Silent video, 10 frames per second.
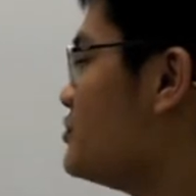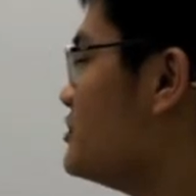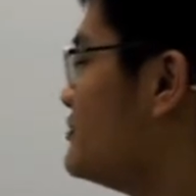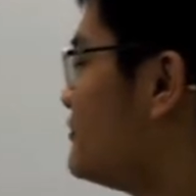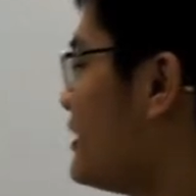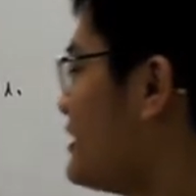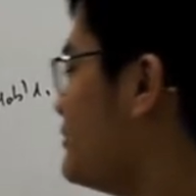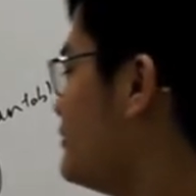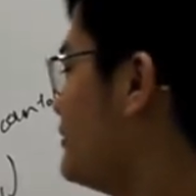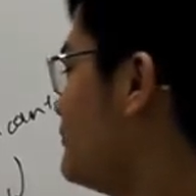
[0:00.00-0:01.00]
you divide
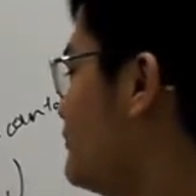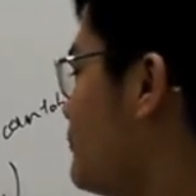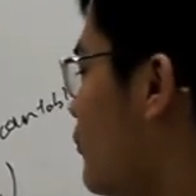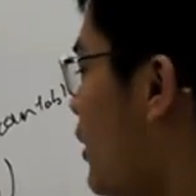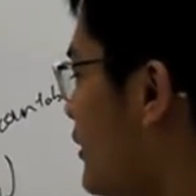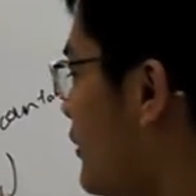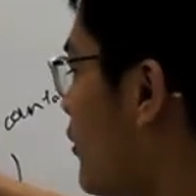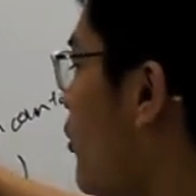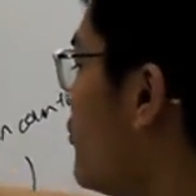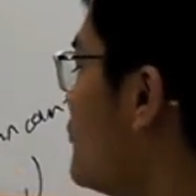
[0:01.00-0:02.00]
1
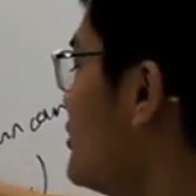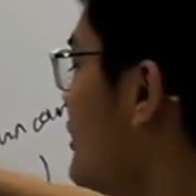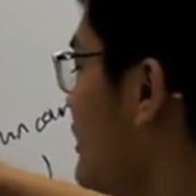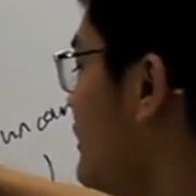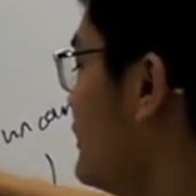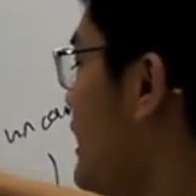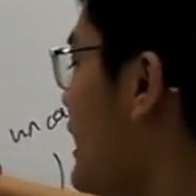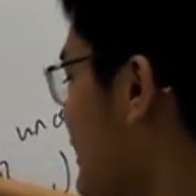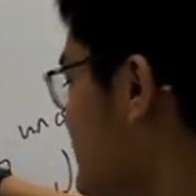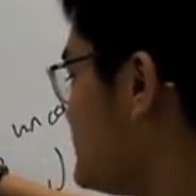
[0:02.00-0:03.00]
over
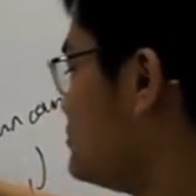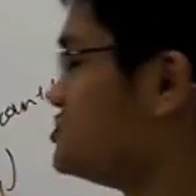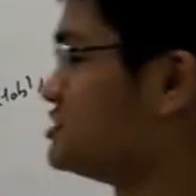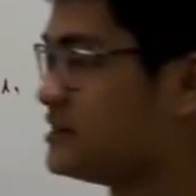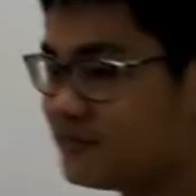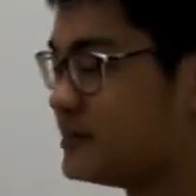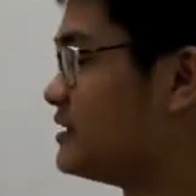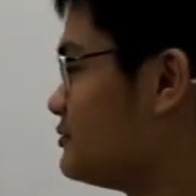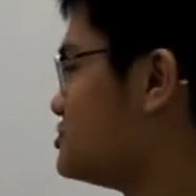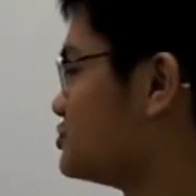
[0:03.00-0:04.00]
x, which is
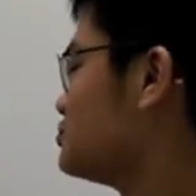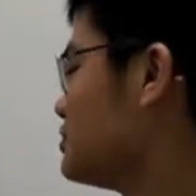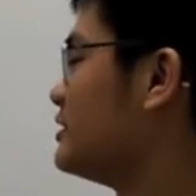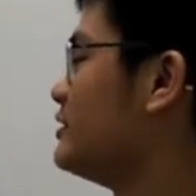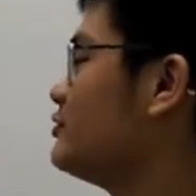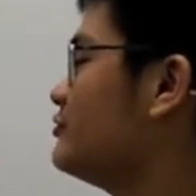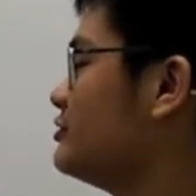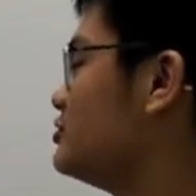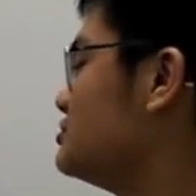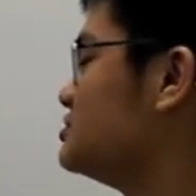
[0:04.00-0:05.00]
infinity, which is also
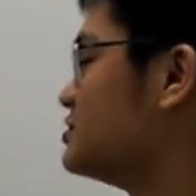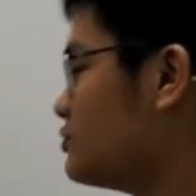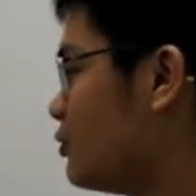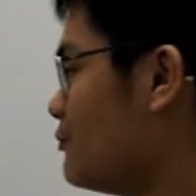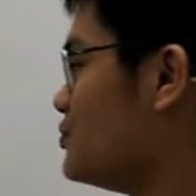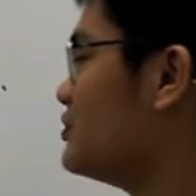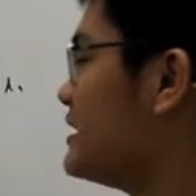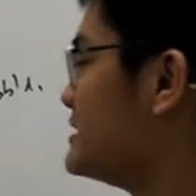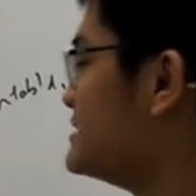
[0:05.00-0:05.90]
equivalent to 0, you get